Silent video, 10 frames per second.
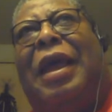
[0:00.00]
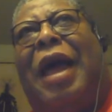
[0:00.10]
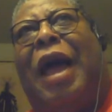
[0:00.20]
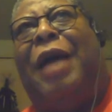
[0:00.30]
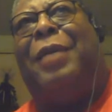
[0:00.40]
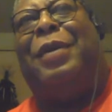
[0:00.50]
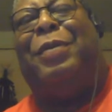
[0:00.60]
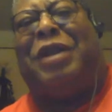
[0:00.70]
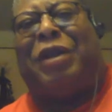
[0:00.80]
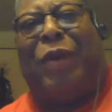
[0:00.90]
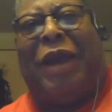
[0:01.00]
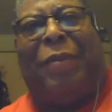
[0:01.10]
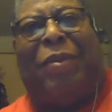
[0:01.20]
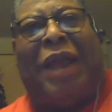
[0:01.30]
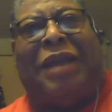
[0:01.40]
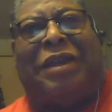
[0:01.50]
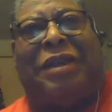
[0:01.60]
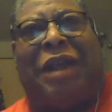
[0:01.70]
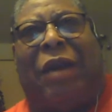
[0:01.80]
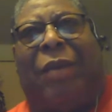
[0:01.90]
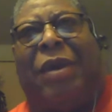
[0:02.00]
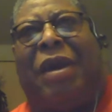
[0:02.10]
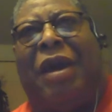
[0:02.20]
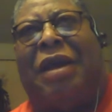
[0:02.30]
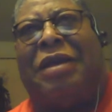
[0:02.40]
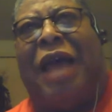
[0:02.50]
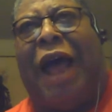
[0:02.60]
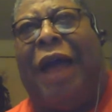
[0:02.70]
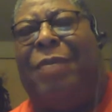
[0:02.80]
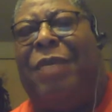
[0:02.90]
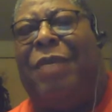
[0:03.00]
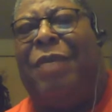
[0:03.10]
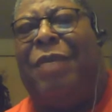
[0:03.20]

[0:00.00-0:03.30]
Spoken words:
in between places here because I'm not